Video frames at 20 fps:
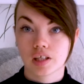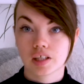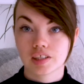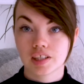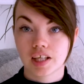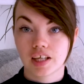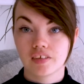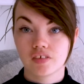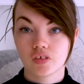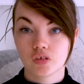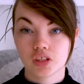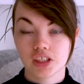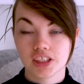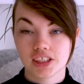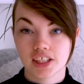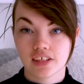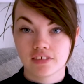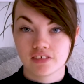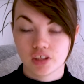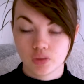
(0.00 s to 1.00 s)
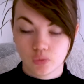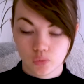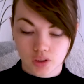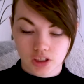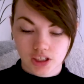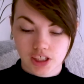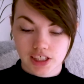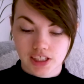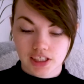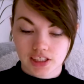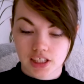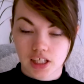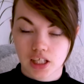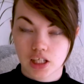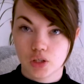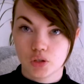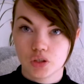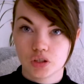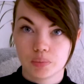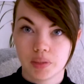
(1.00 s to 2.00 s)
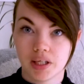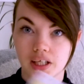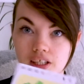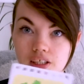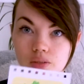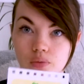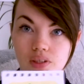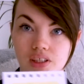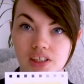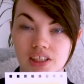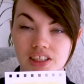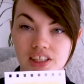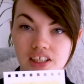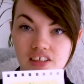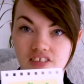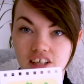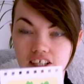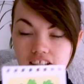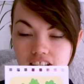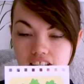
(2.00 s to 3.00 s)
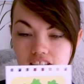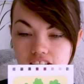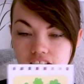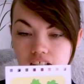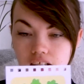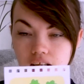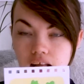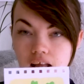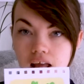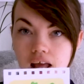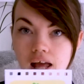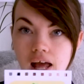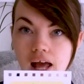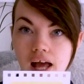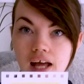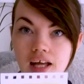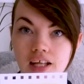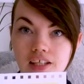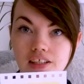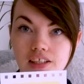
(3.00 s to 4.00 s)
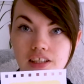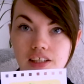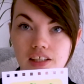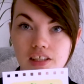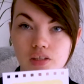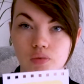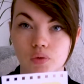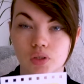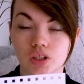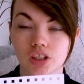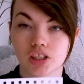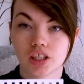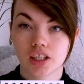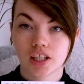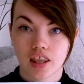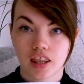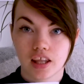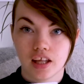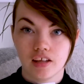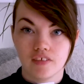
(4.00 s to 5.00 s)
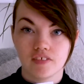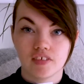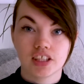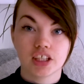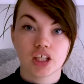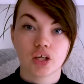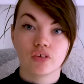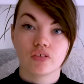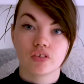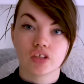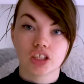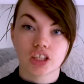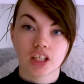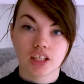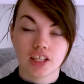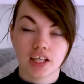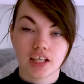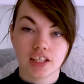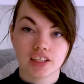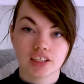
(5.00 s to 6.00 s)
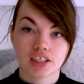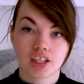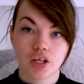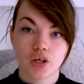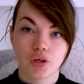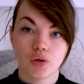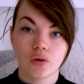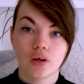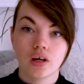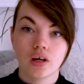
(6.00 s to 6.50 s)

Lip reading: Day 47 was this loose piece, which is a radish. And this was the video for Sunday, so